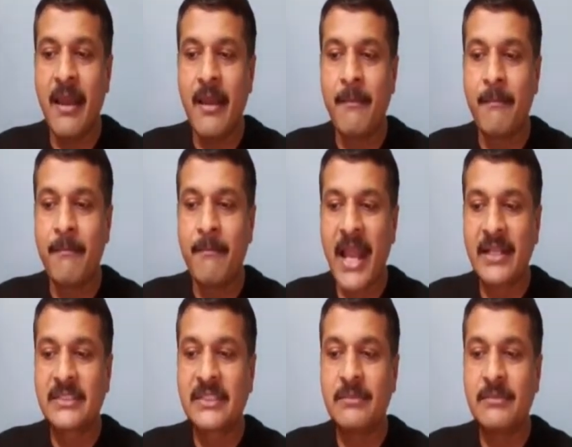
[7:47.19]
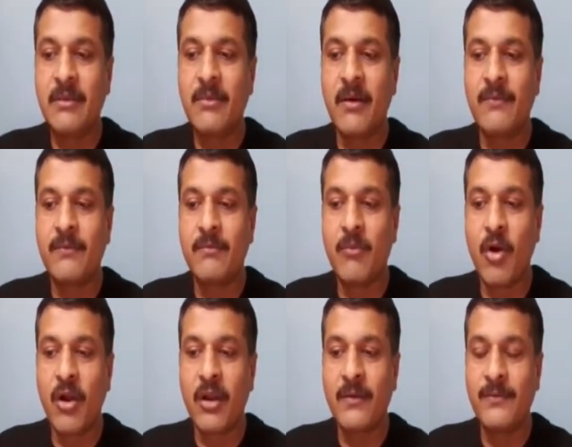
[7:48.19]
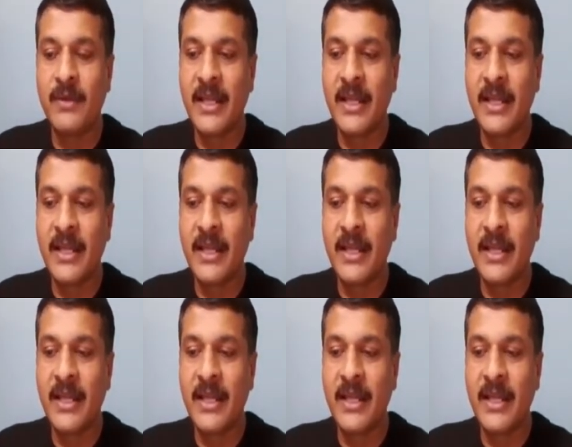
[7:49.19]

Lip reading: maximum of mod of